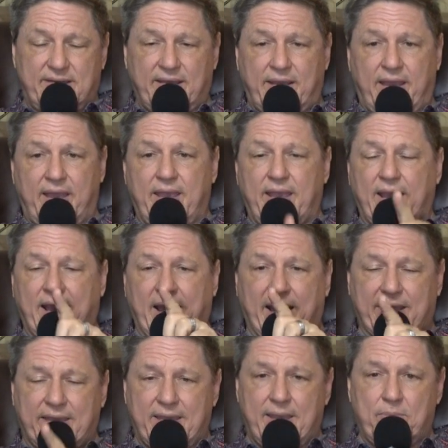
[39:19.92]
day,
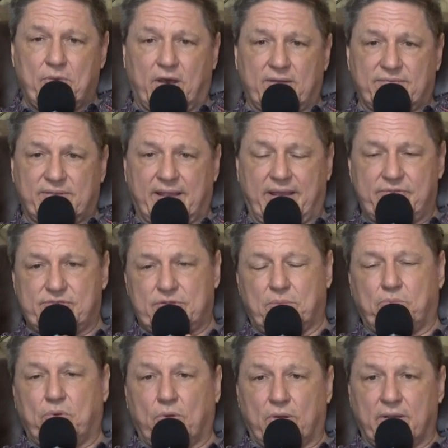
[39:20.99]
I came off life
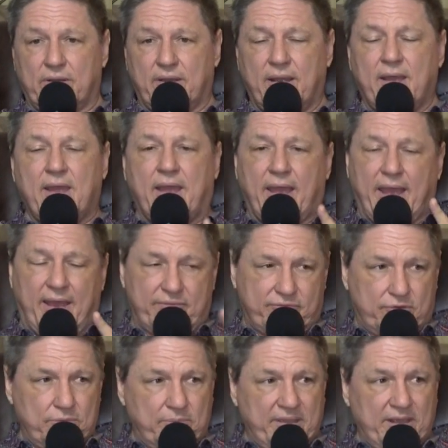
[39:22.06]
support
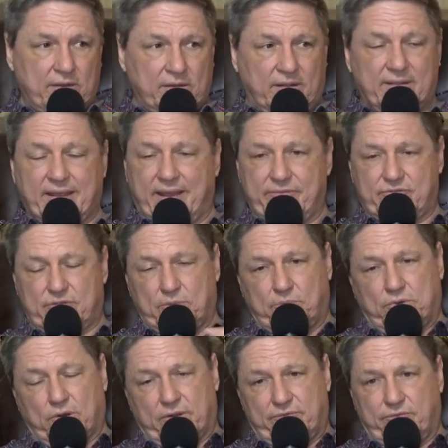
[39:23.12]
after being on life
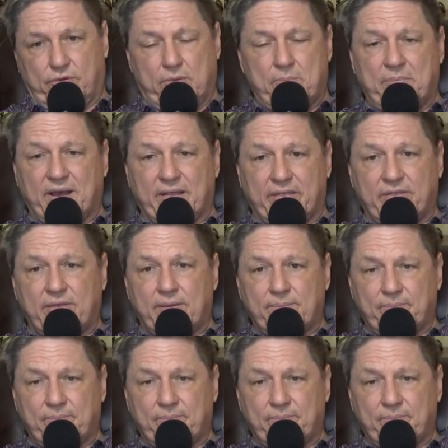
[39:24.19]
support for a month.